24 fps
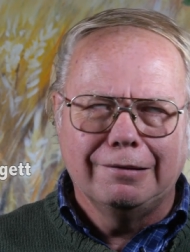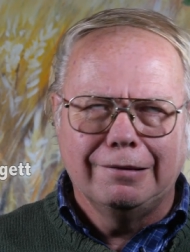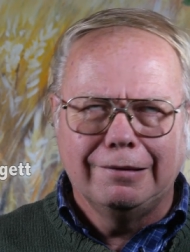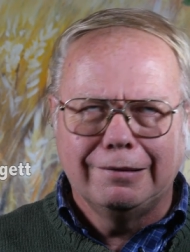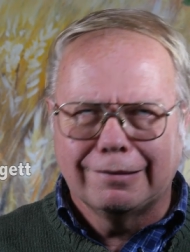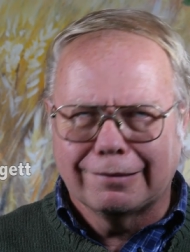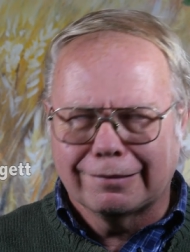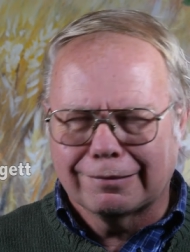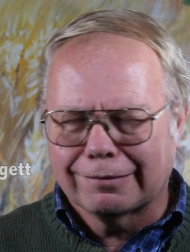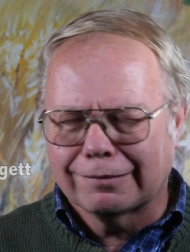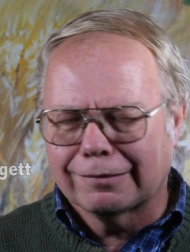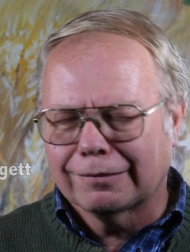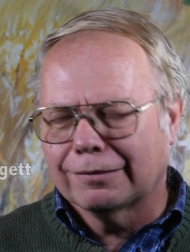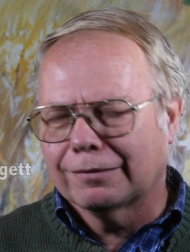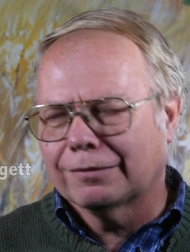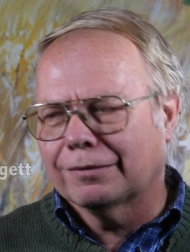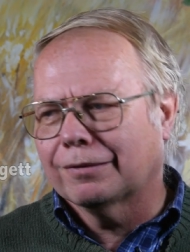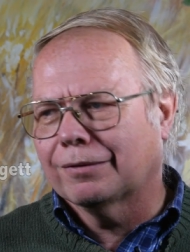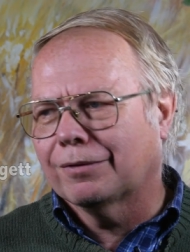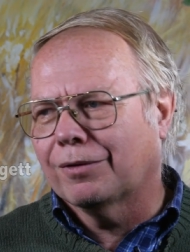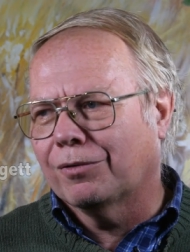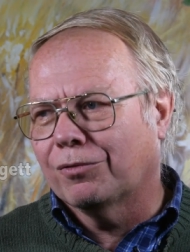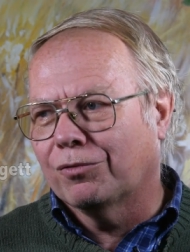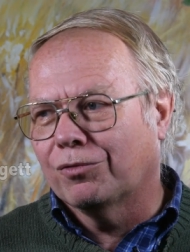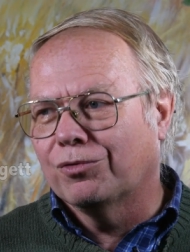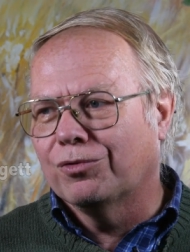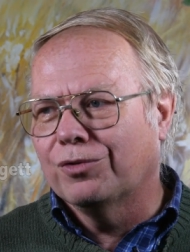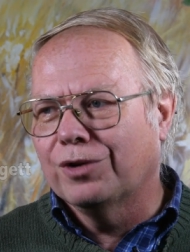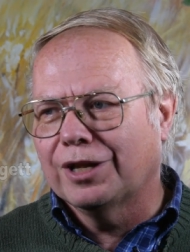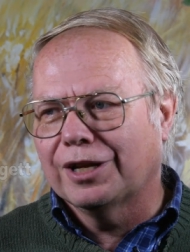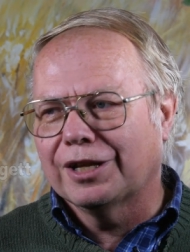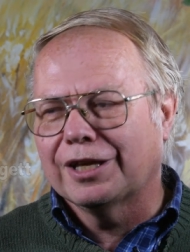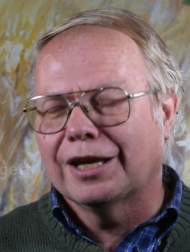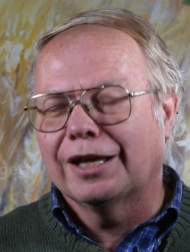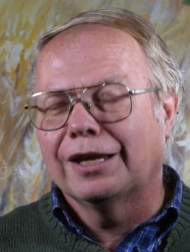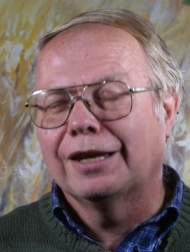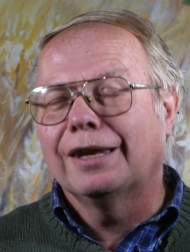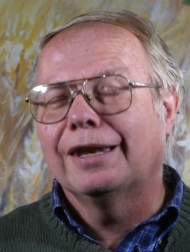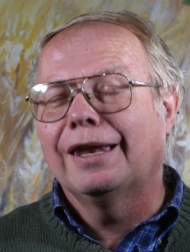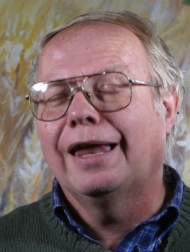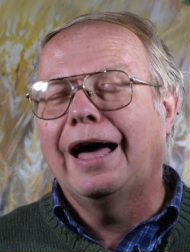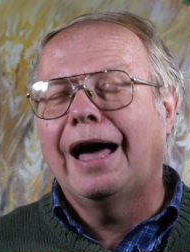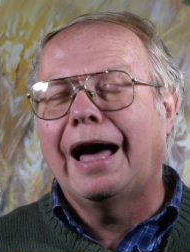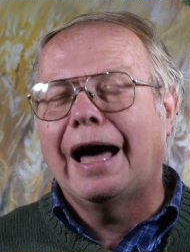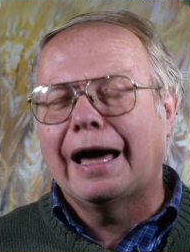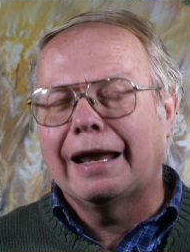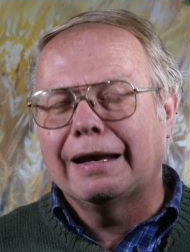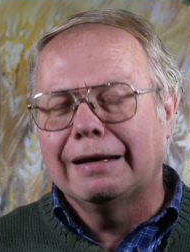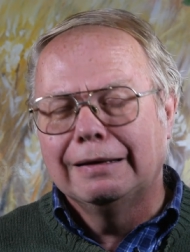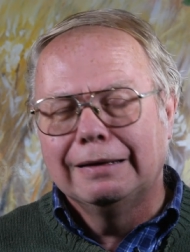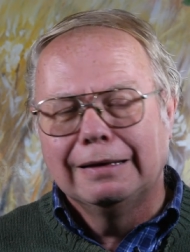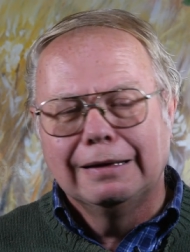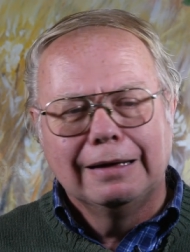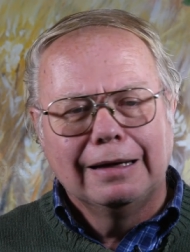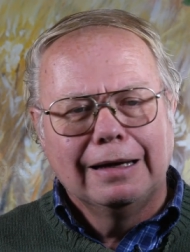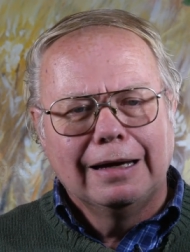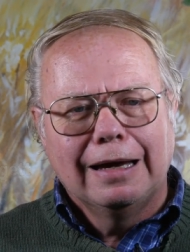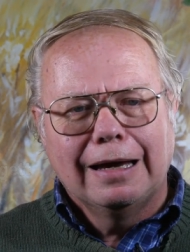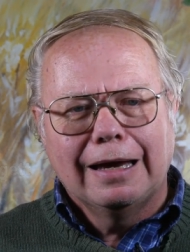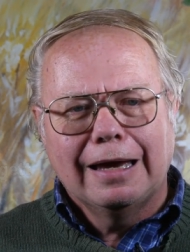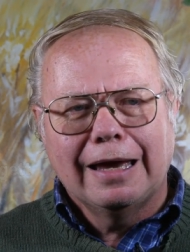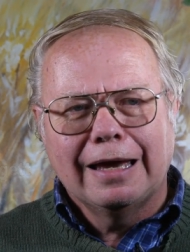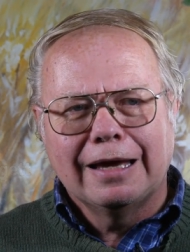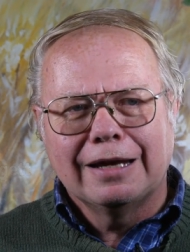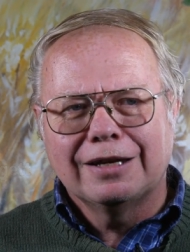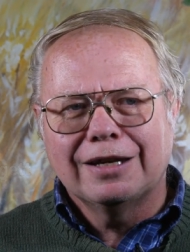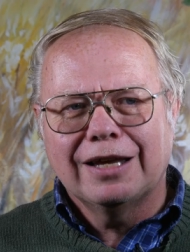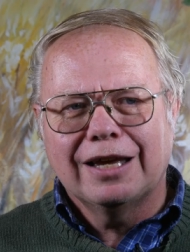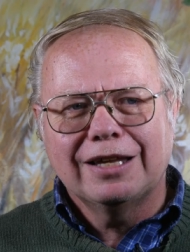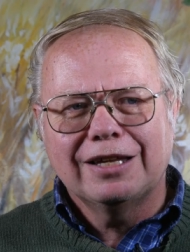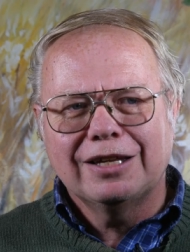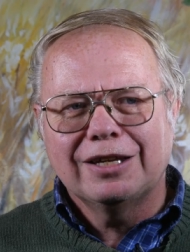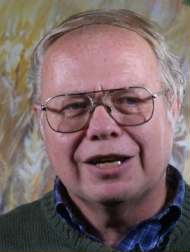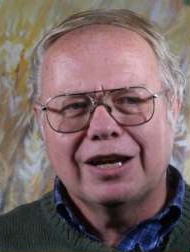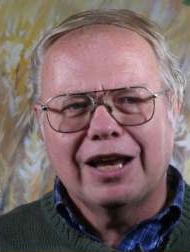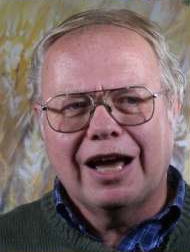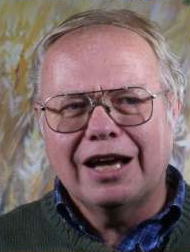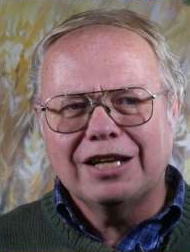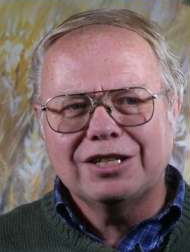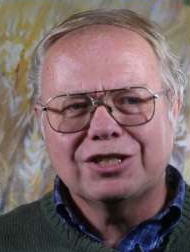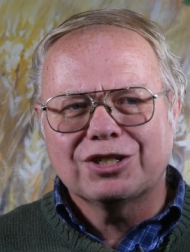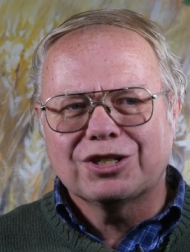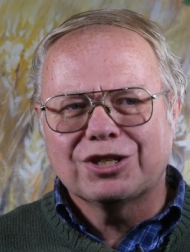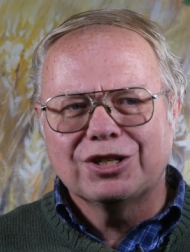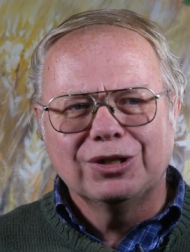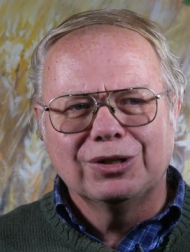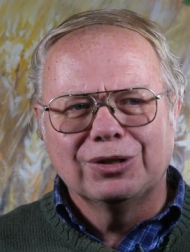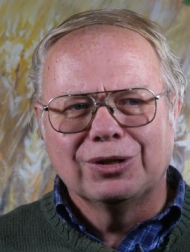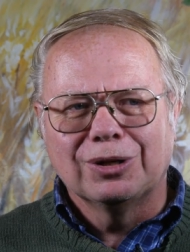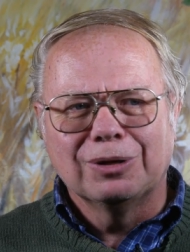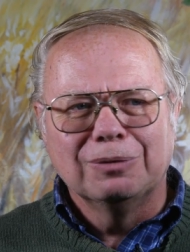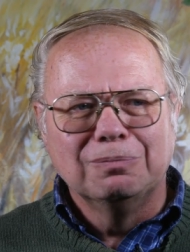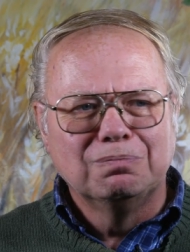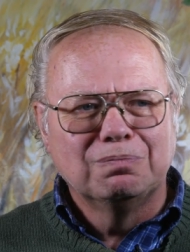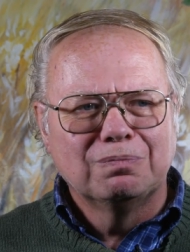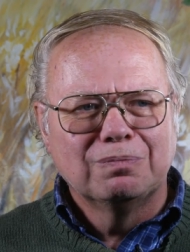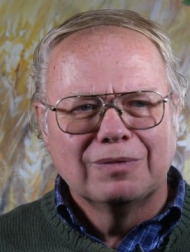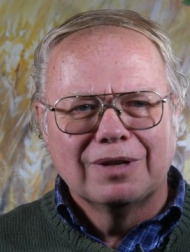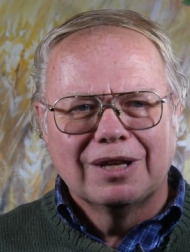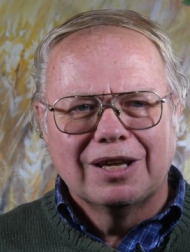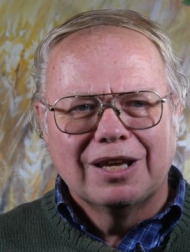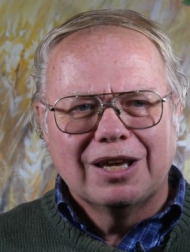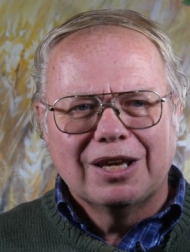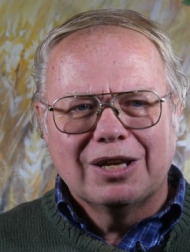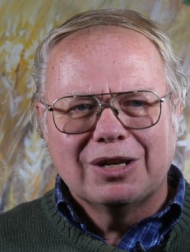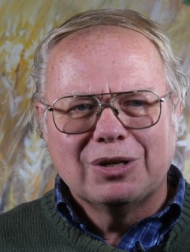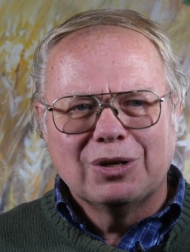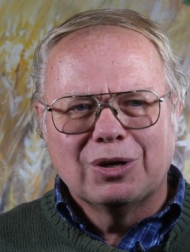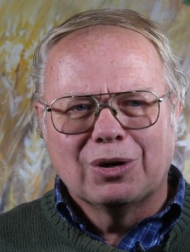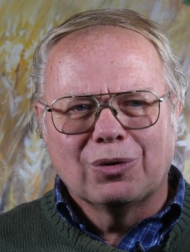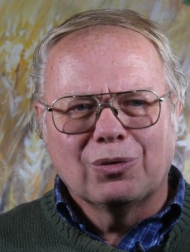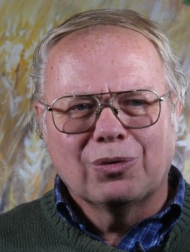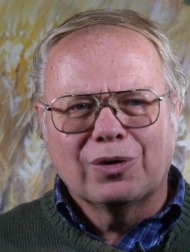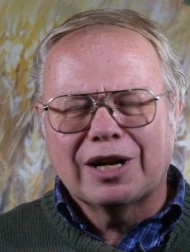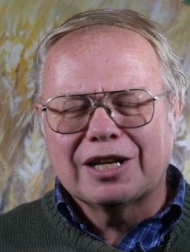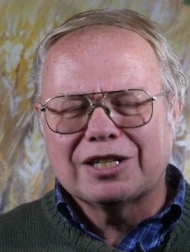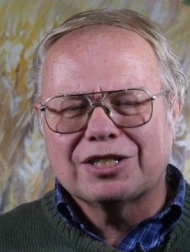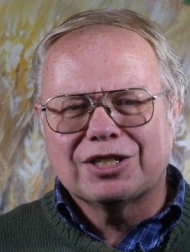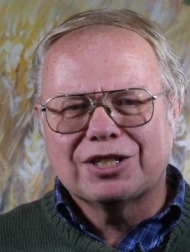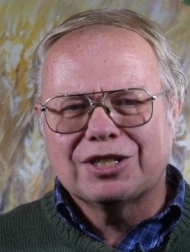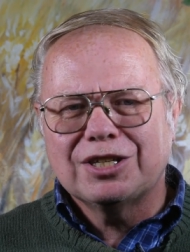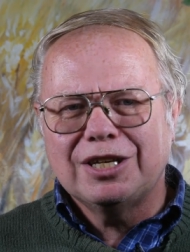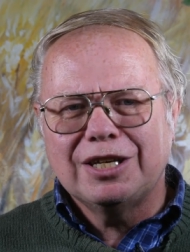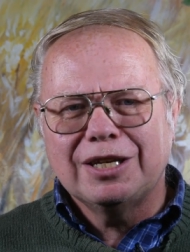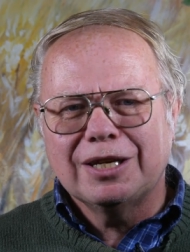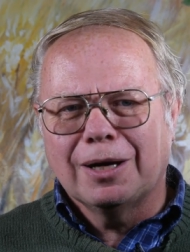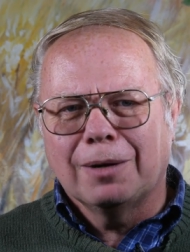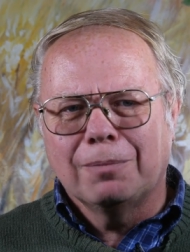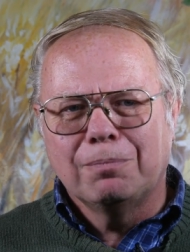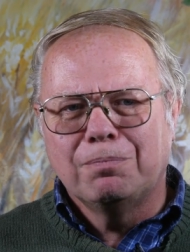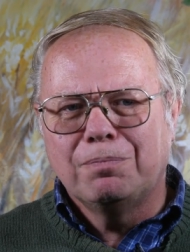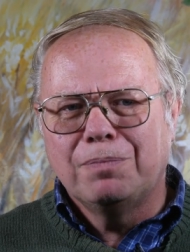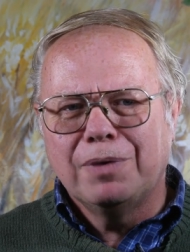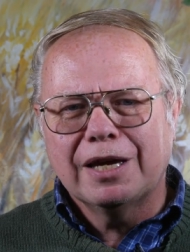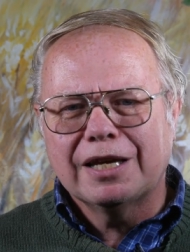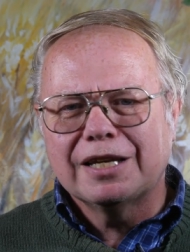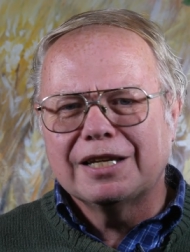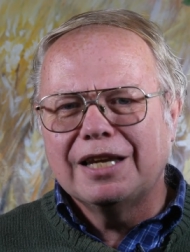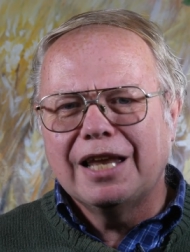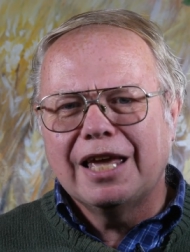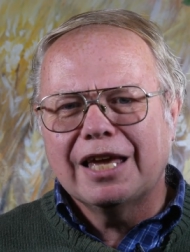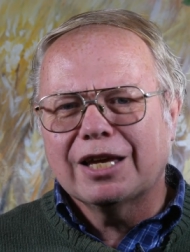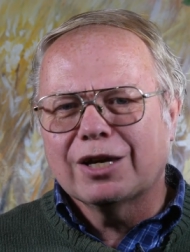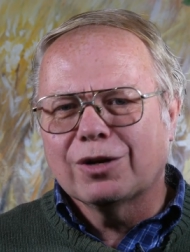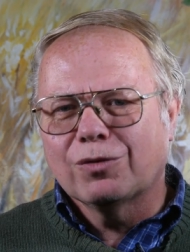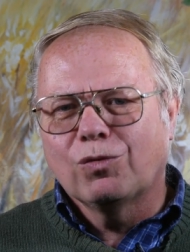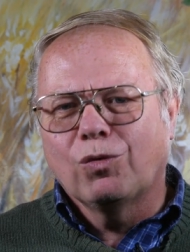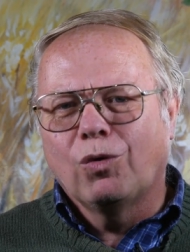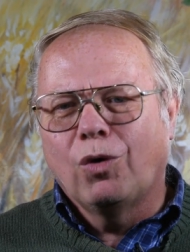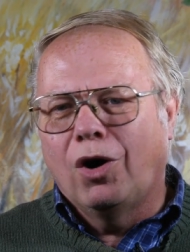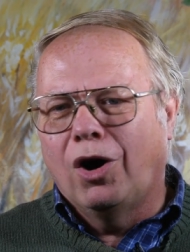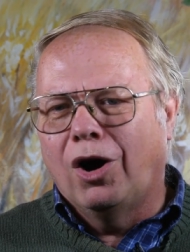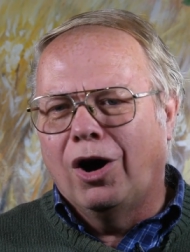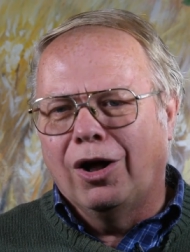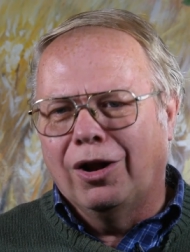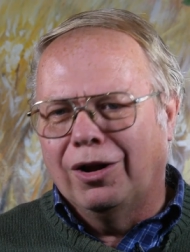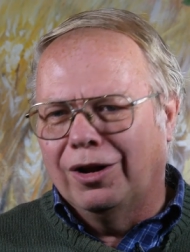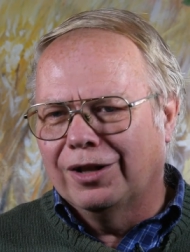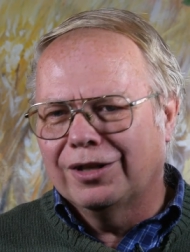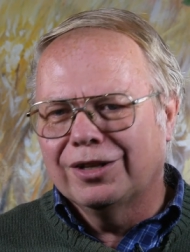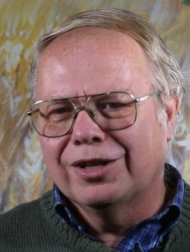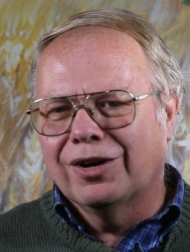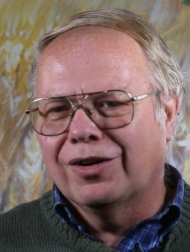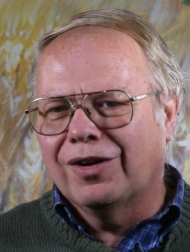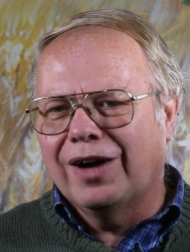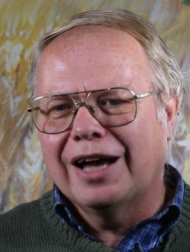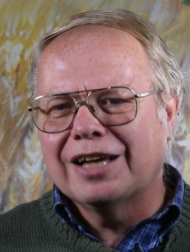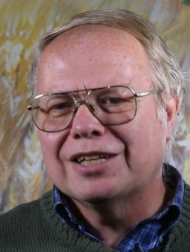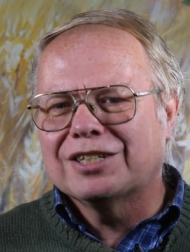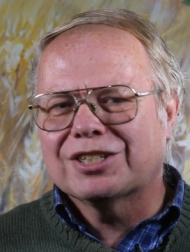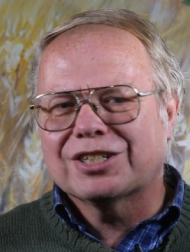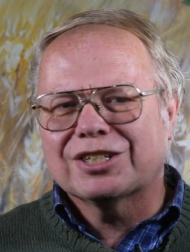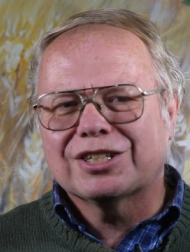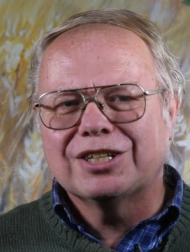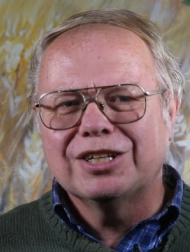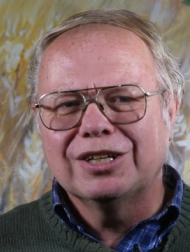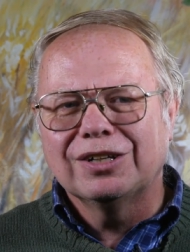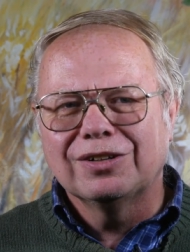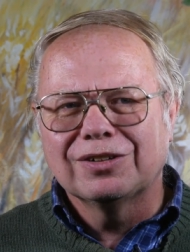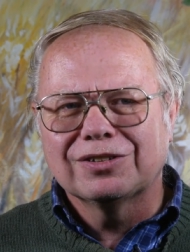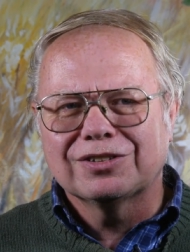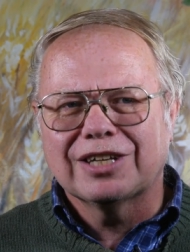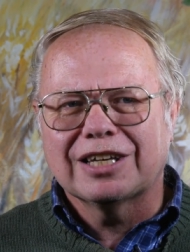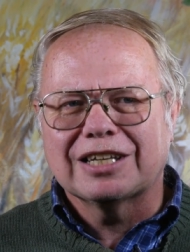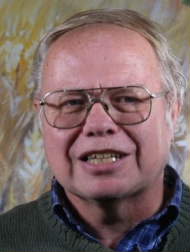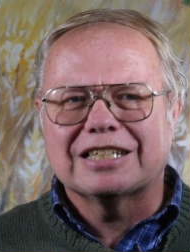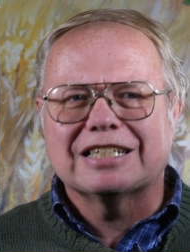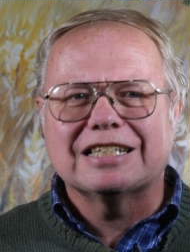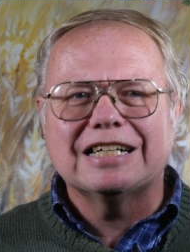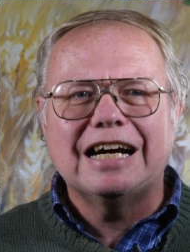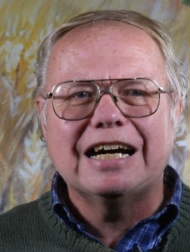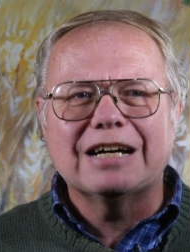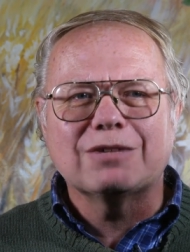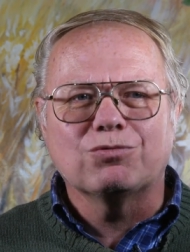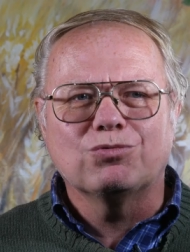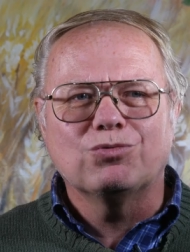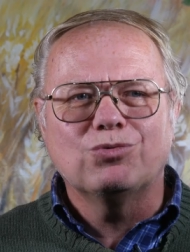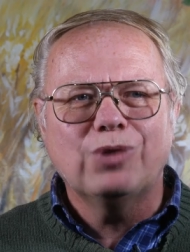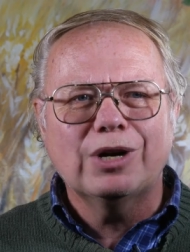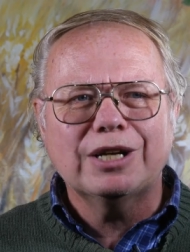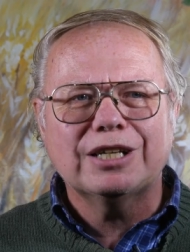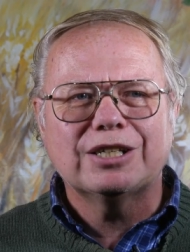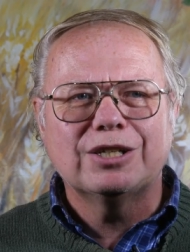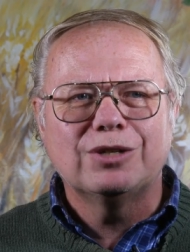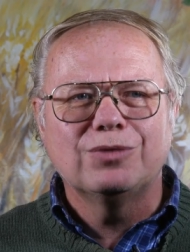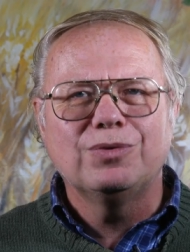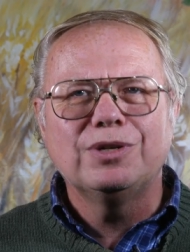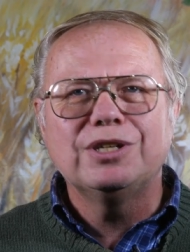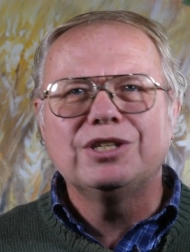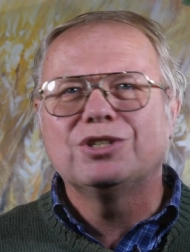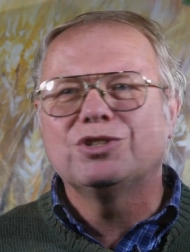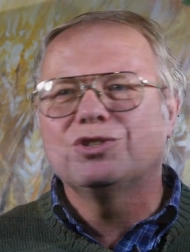you know, really a lot. And, and I still you know, when I see a big naked wall, you know, I still say, God, what can we